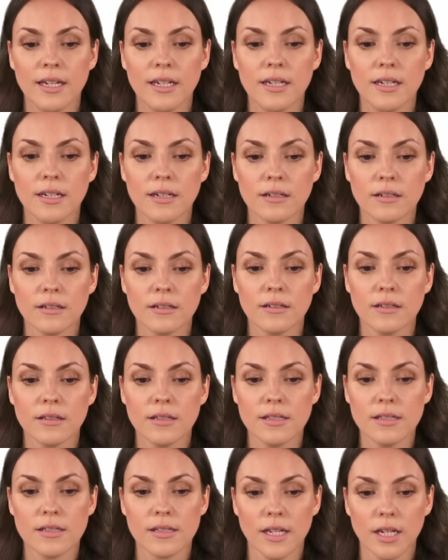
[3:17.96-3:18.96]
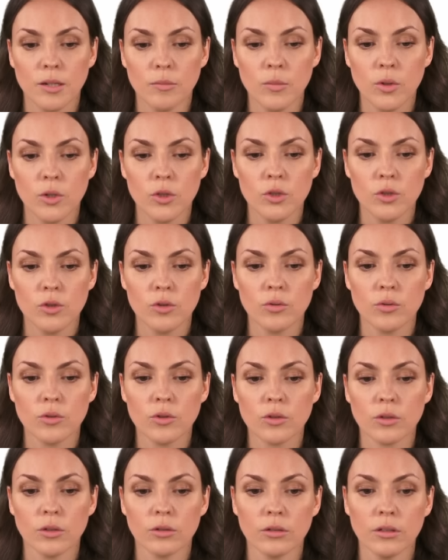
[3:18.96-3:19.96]
Here, the same, two
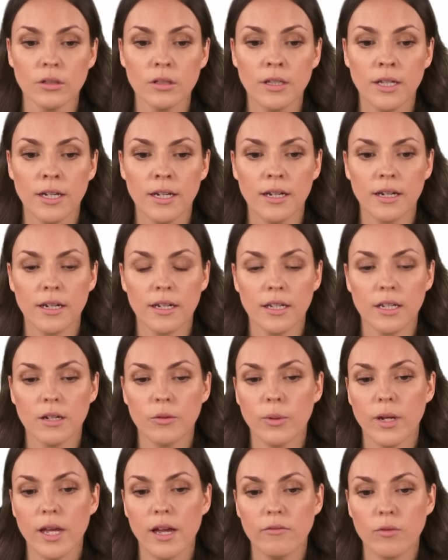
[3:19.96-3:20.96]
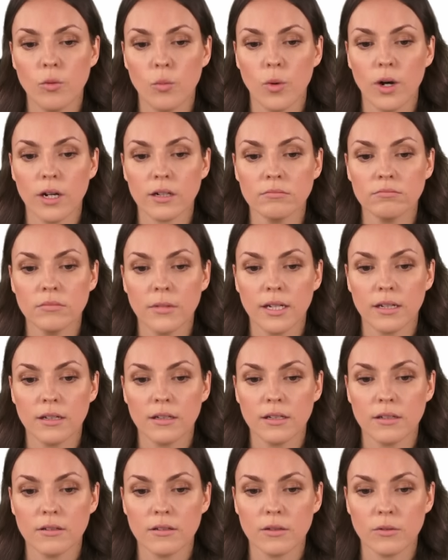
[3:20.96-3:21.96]
in total. And here we have one,
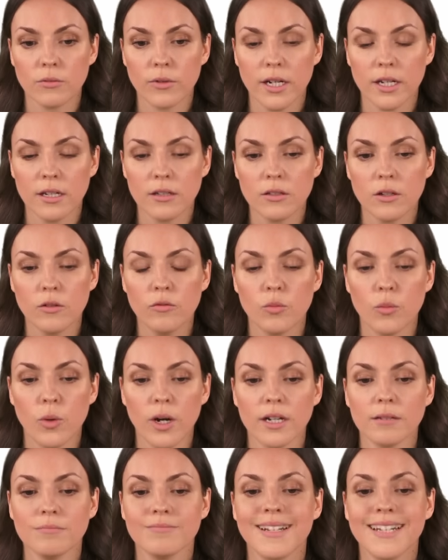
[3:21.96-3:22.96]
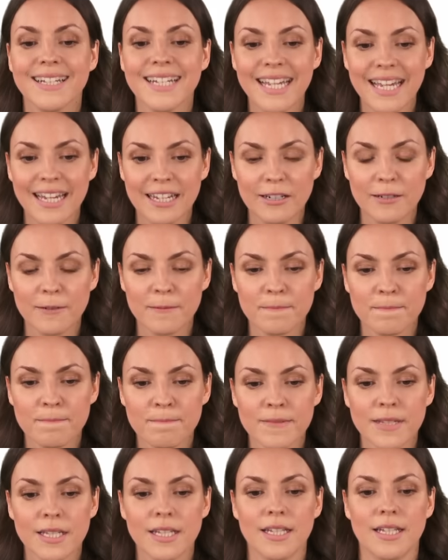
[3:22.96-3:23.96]
and here the radius of one again.
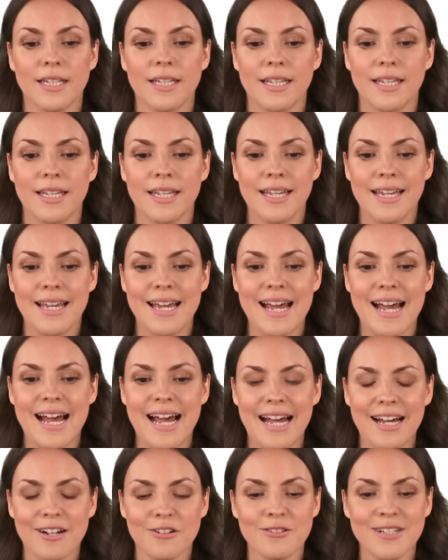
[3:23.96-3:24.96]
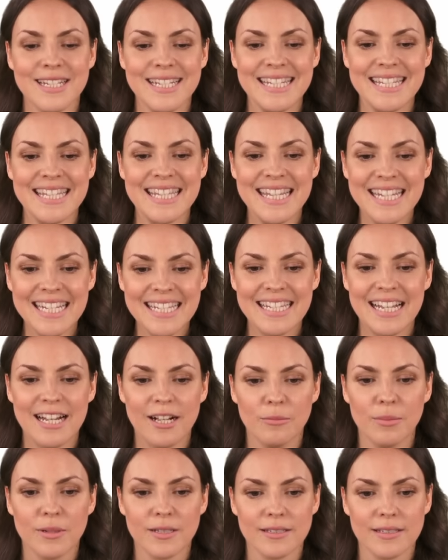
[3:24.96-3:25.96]
How does this
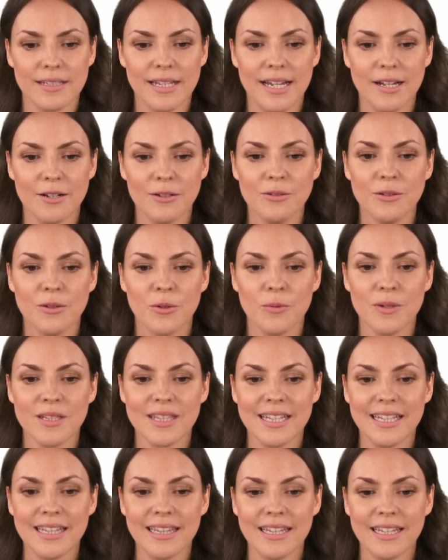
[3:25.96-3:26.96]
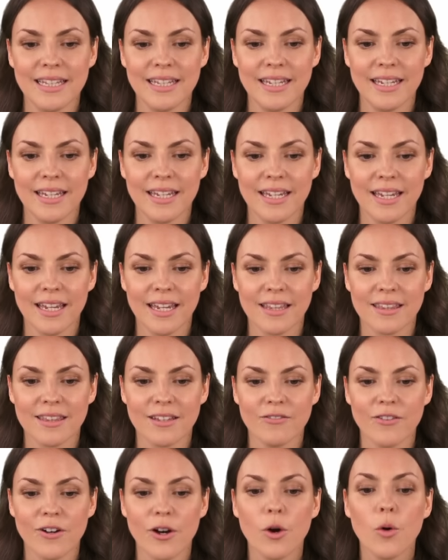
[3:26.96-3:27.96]
help us now with the length
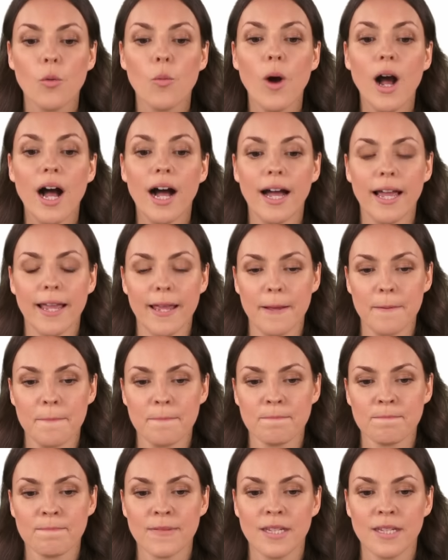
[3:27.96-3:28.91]
of our y?